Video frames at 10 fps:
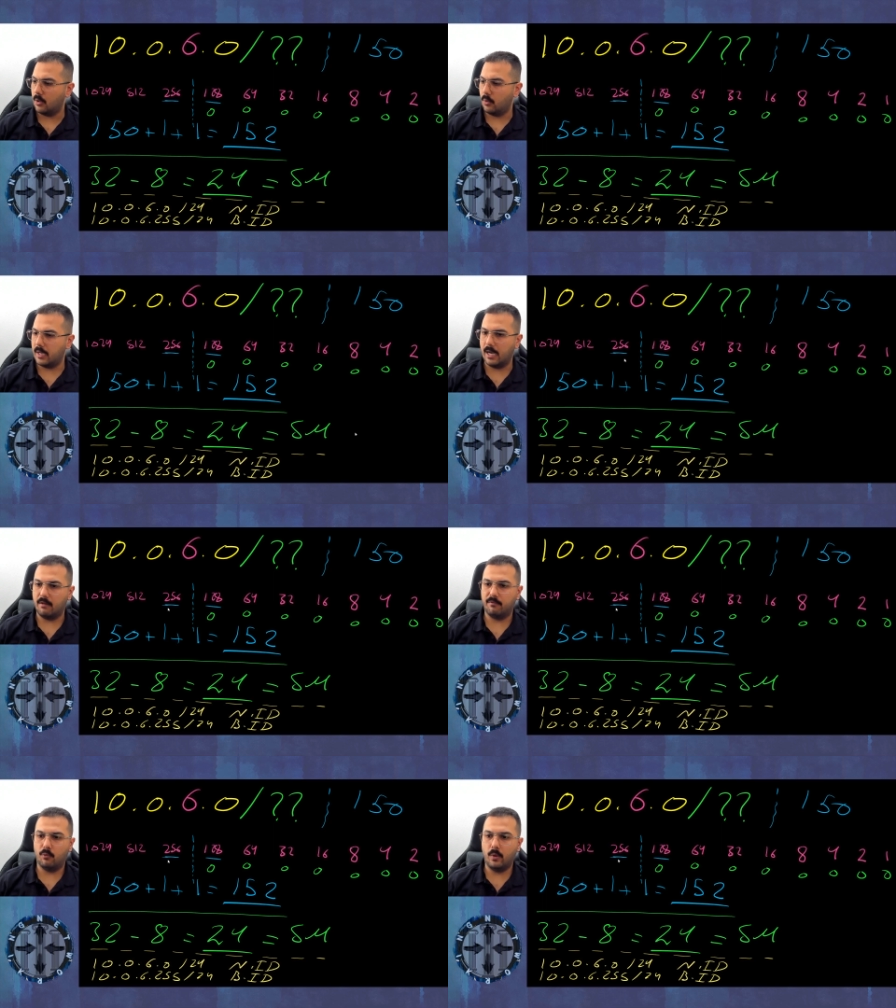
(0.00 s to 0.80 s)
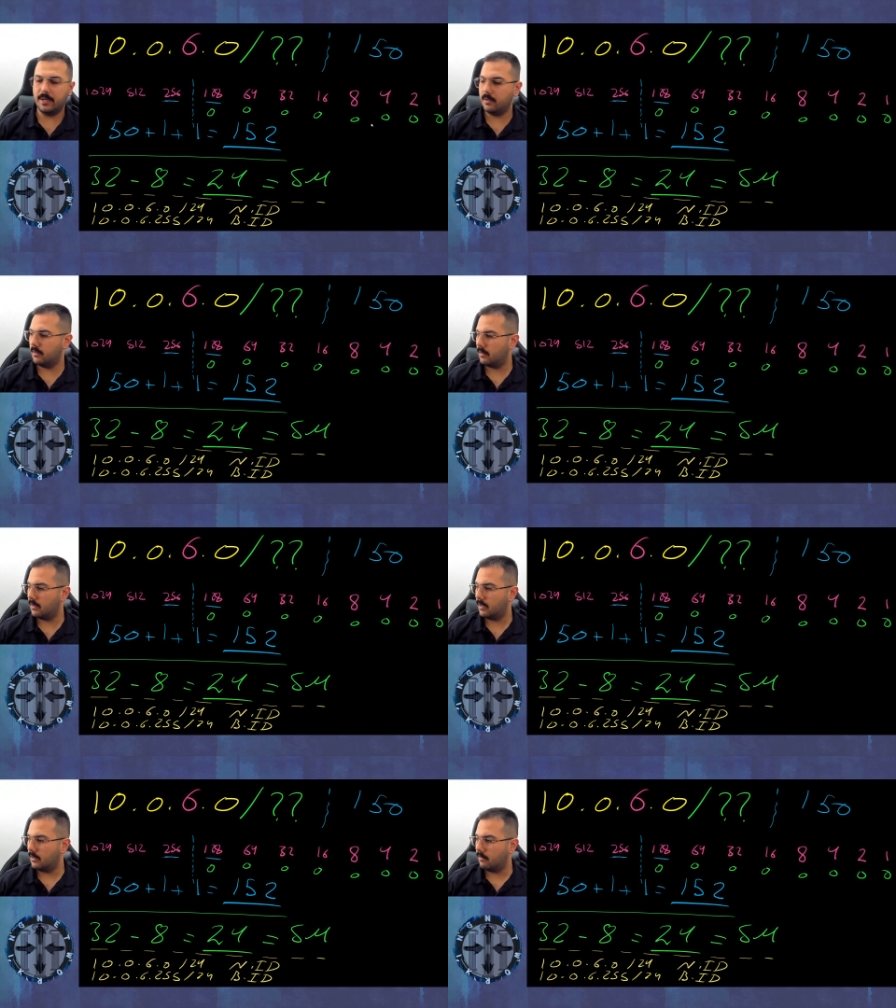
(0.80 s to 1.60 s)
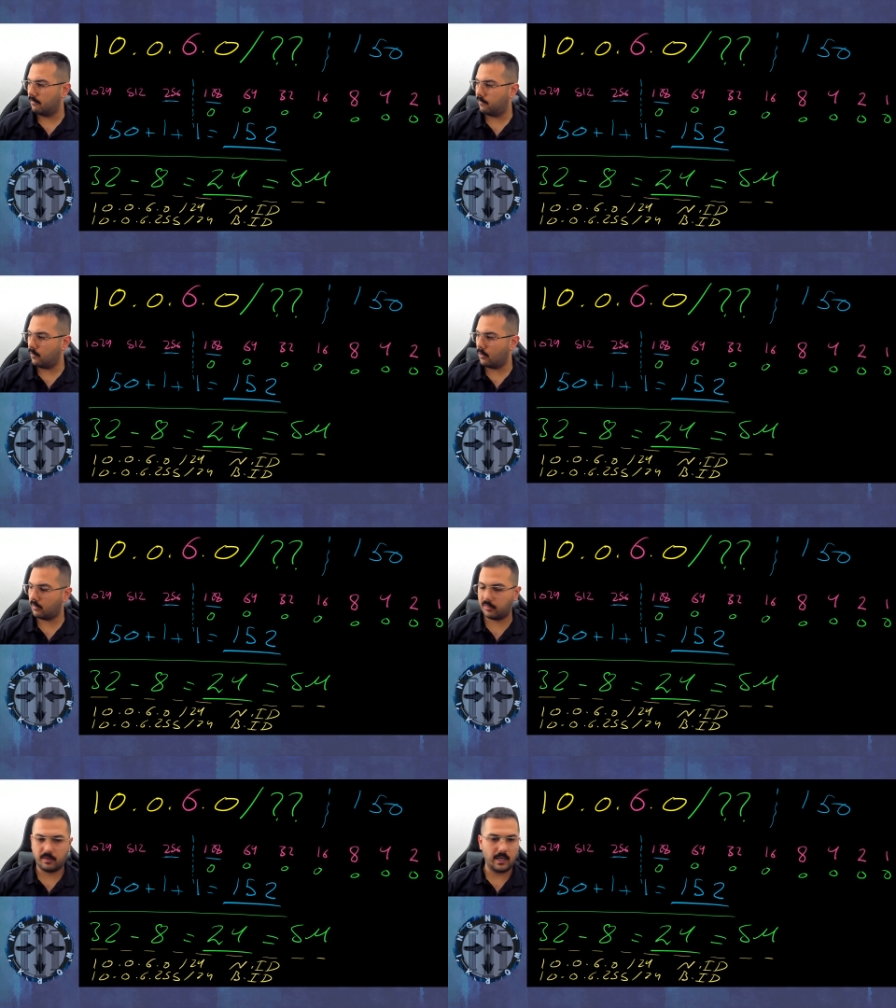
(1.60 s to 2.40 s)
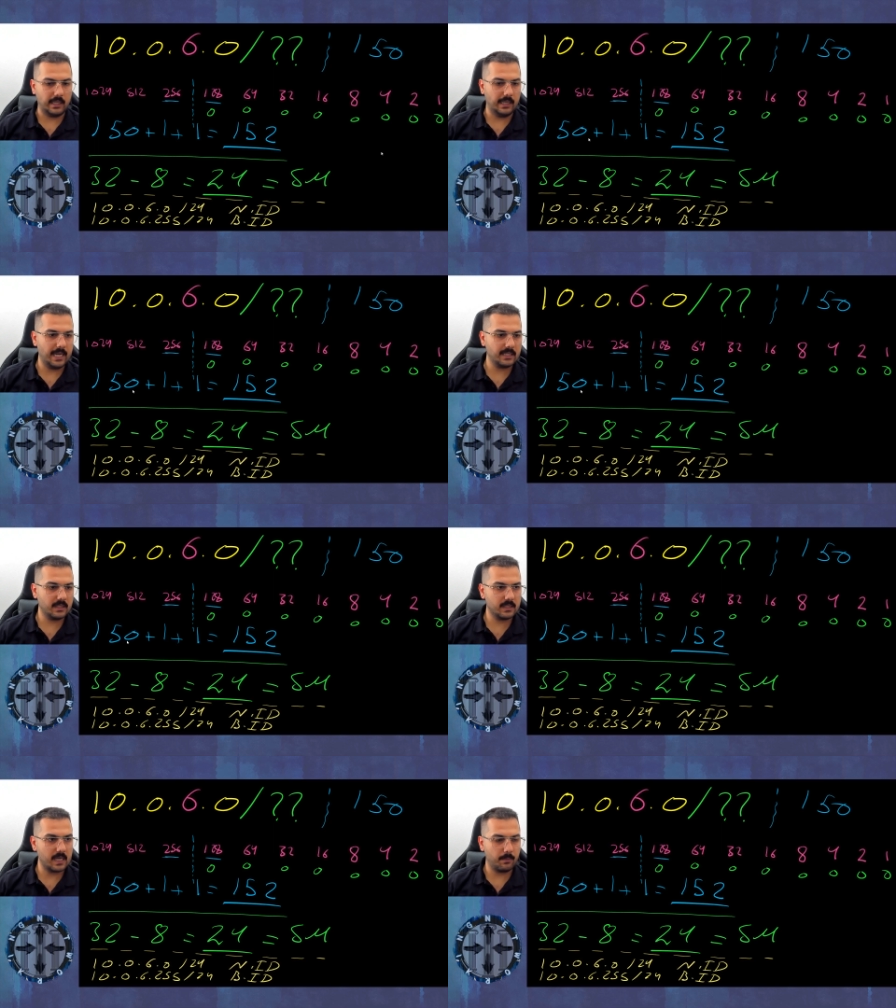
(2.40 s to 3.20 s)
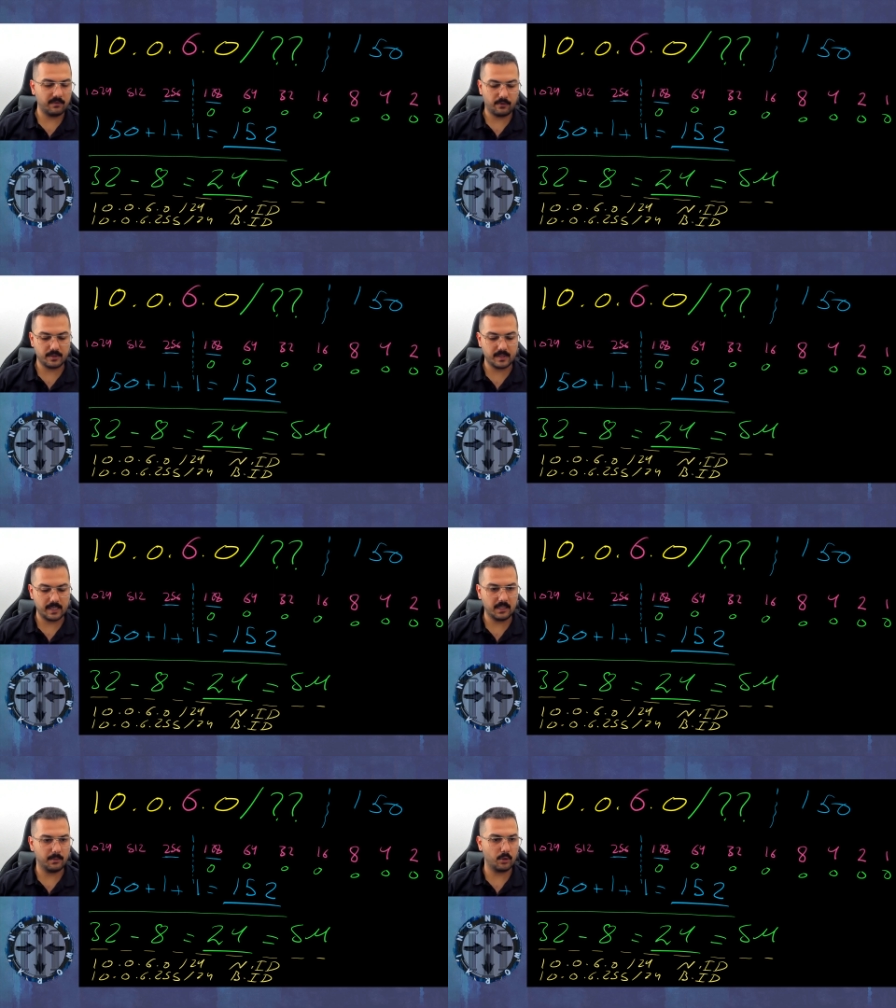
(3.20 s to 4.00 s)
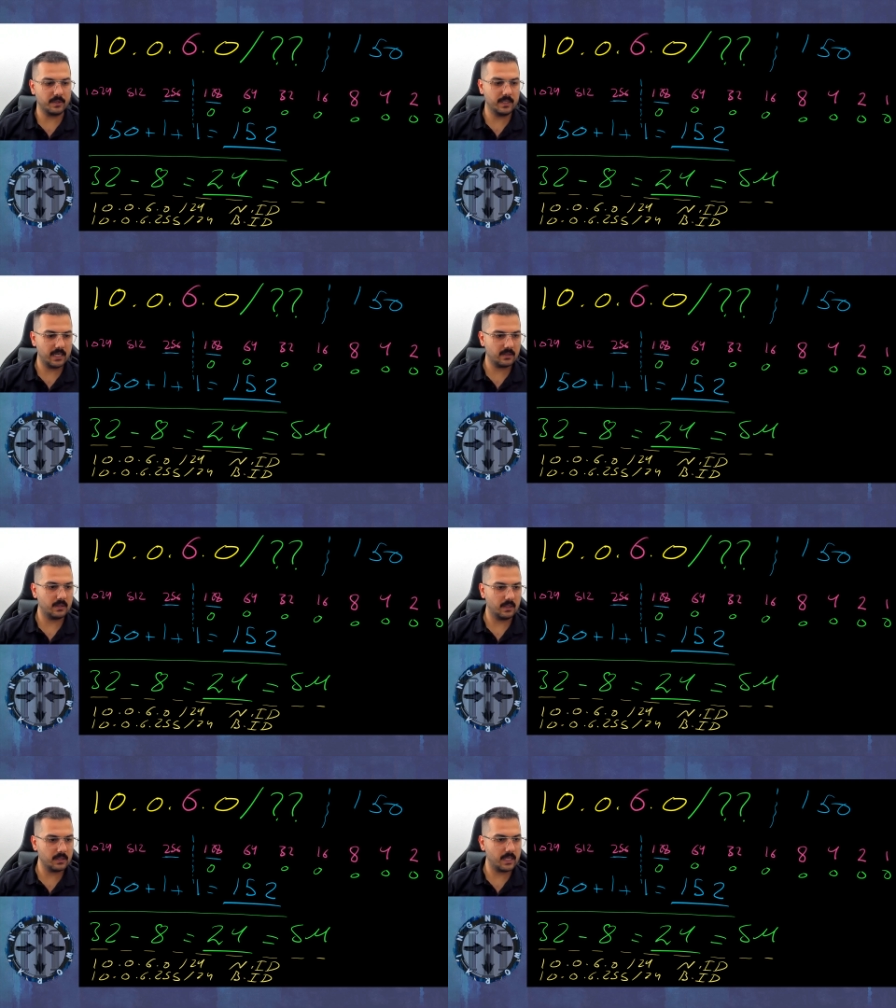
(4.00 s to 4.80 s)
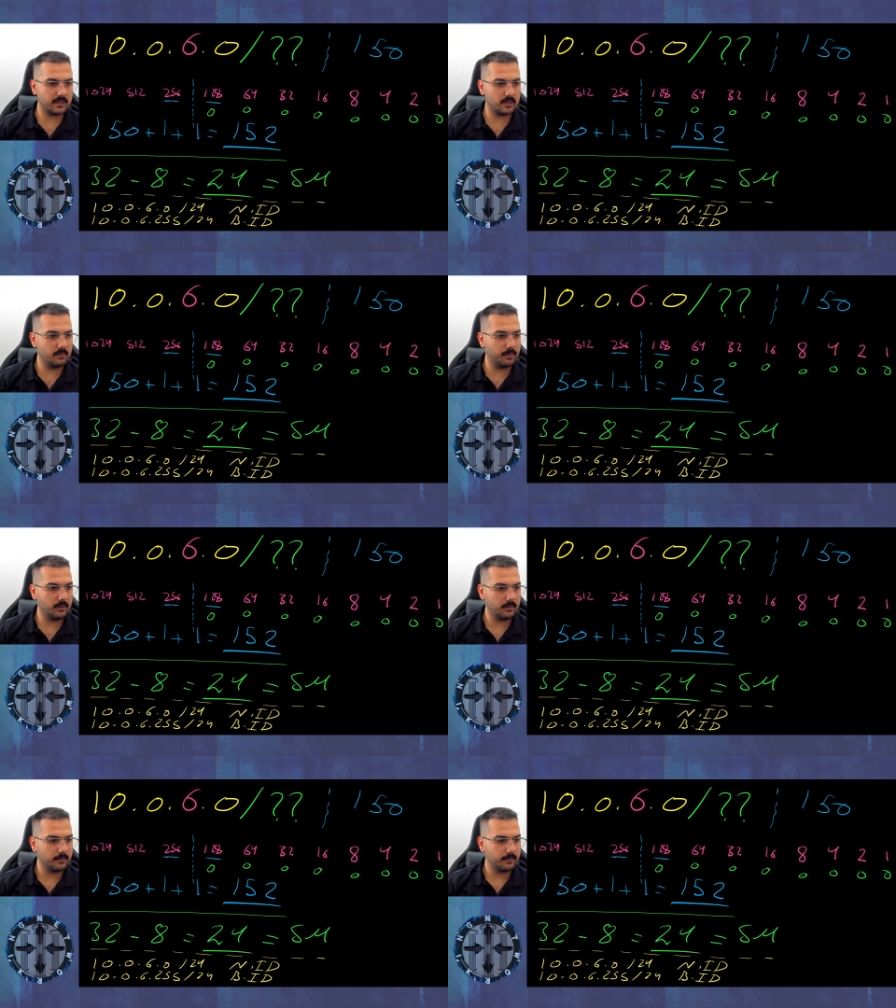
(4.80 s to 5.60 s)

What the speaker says: we have 1/4 and last example for CIDR, because yes, it is that simple.